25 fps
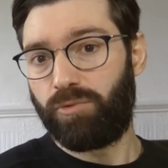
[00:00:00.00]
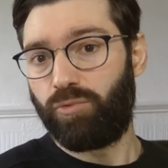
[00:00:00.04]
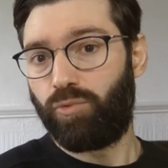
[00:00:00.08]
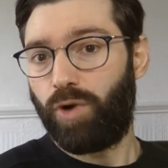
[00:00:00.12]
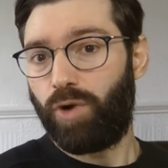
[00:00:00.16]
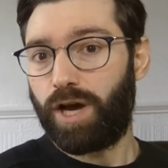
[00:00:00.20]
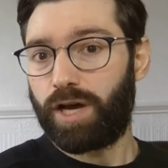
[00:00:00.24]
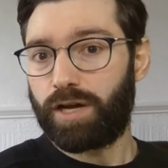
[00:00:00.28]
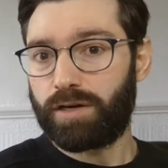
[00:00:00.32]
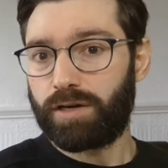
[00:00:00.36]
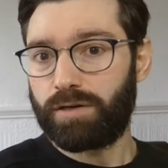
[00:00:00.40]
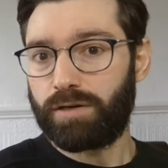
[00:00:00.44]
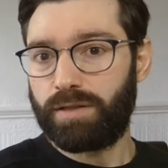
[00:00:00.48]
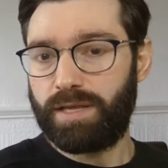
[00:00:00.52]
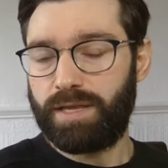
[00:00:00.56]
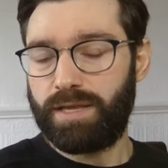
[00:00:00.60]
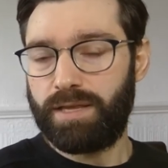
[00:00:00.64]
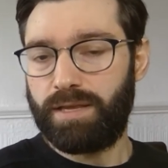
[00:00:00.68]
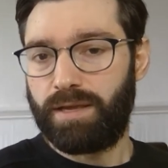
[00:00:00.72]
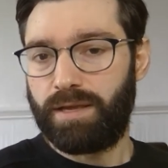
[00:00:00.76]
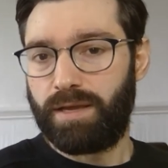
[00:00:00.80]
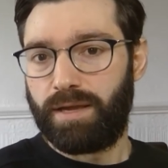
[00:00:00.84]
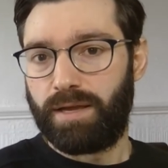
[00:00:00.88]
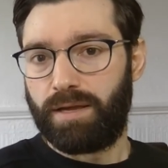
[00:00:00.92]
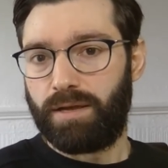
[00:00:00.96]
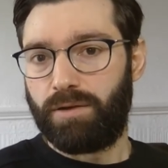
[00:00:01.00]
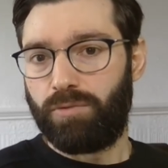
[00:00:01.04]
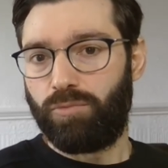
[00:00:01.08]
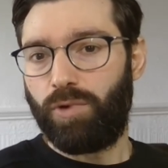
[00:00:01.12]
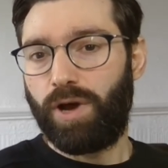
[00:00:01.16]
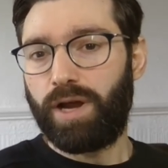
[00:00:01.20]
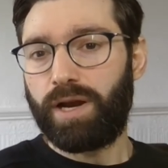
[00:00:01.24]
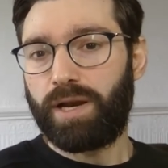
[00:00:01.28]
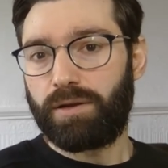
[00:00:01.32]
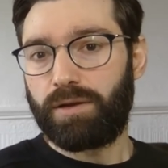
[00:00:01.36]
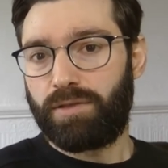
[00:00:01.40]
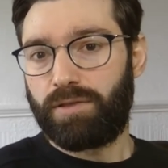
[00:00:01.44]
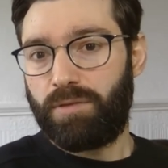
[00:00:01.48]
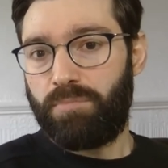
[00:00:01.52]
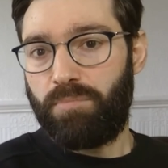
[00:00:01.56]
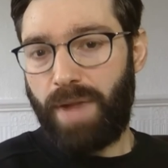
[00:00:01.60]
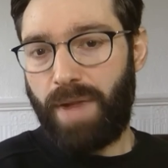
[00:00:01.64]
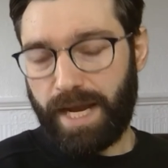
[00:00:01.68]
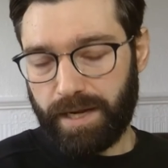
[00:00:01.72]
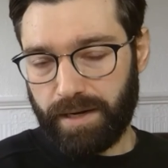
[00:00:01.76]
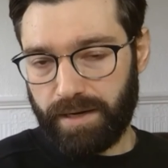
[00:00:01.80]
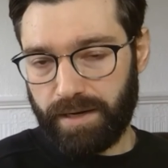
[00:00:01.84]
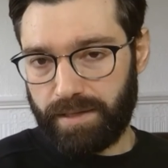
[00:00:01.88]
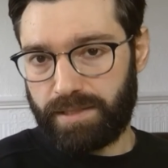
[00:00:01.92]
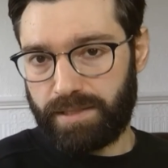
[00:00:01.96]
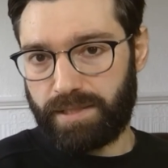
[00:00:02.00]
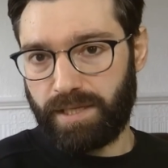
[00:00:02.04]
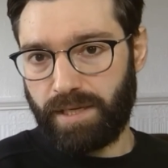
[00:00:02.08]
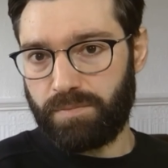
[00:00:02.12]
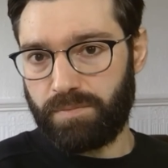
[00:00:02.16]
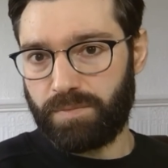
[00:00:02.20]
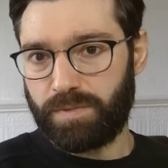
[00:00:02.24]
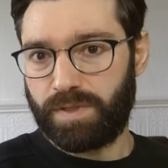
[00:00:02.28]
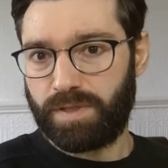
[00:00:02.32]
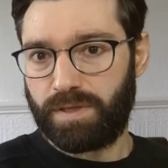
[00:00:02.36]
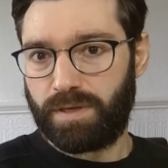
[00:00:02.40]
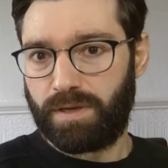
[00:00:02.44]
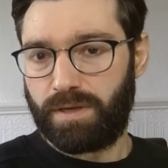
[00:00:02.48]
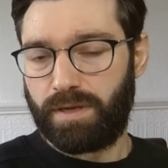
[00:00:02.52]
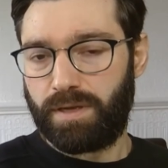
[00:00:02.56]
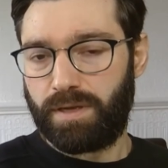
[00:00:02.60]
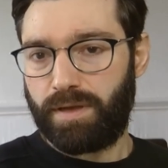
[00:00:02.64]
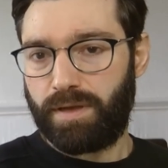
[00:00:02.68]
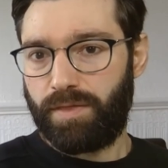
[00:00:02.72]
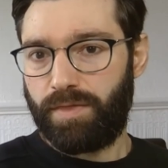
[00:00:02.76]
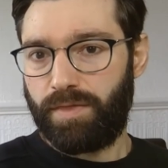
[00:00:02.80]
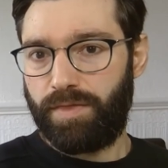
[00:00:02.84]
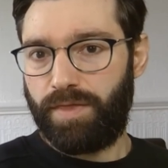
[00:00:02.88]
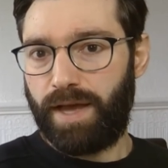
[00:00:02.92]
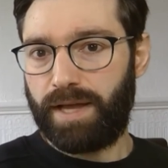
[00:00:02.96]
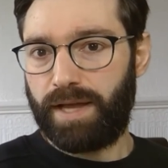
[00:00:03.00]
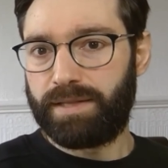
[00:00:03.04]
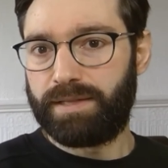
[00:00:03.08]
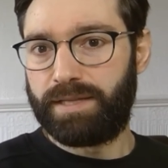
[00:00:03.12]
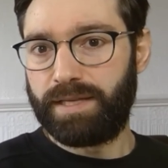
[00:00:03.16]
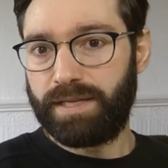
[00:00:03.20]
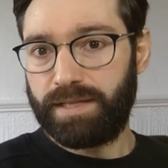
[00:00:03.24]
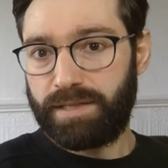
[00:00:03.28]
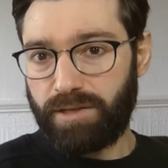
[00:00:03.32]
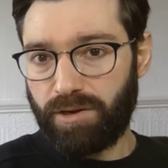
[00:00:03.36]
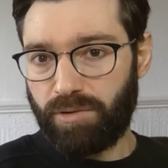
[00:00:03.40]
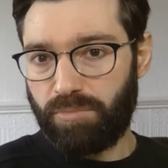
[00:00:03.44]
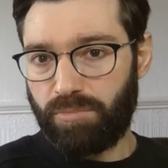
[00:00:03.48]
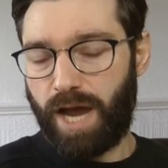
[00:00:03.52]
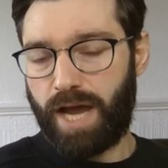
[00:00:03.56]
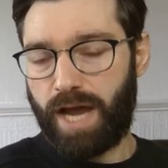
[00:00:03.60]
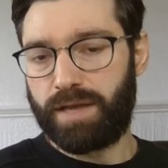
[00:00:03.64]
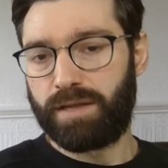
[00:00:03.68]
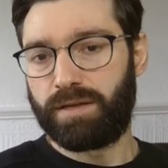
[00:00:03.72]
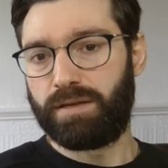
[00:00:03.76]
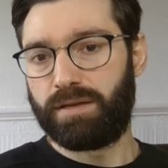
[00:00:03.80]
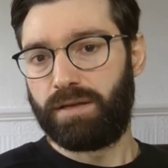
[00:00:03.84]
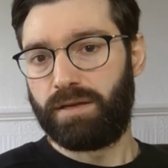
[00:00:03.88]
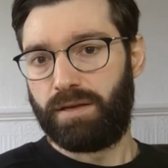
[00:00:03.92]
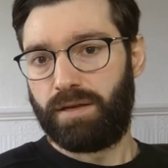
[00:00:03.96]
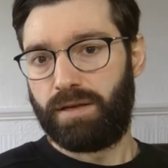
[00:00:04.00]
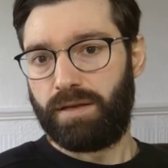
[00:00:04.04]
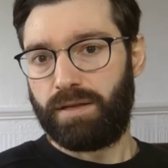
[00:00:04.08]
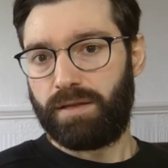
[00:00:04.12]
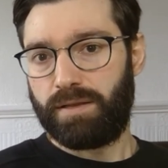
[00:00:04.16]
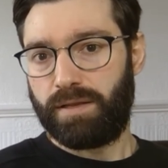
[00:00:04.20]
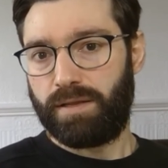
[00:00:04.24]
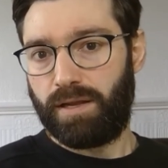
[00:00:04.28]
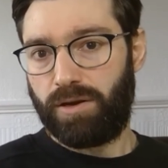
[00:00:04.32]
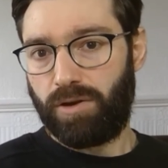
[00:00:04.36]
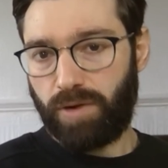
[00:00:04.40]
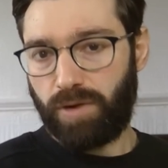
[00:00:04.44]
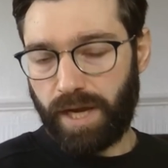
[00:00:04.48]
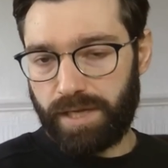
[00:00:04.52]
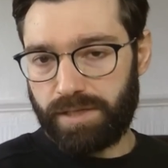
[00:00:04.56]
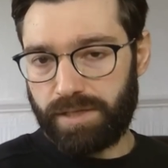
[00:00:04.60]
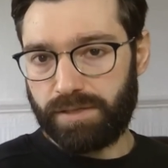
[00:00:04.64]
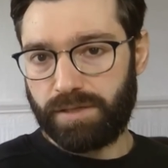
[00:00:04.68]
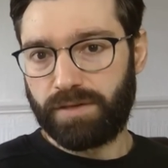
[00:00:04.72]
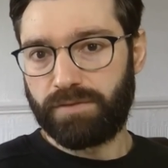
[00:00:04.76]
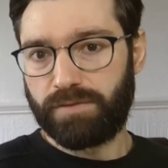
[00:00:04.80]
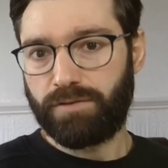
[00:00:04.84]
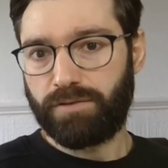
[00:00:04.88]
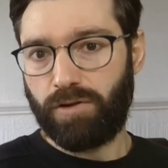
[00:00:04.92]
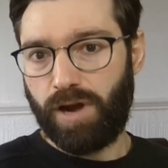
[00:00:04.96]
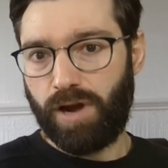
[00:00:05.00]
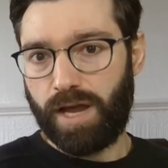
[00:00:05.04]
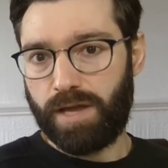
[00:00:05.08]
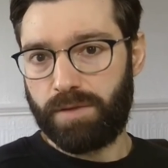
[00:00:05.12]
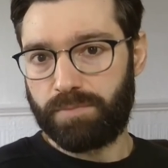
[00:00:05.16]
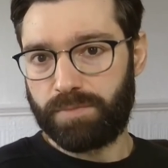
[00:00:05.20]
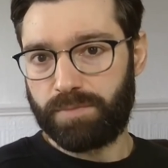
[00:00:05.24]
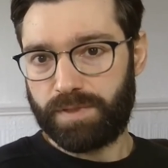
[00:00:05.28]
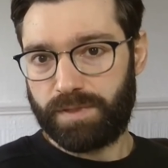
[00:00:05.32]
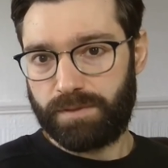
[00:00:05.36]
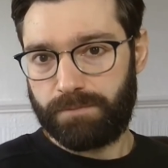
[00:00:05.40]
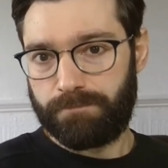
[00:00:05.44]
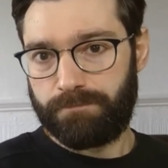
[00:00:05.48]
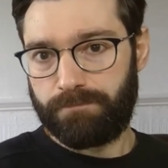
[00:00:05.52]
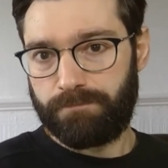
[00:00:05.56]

What are the what are the mechanisms that determine the location of crimes?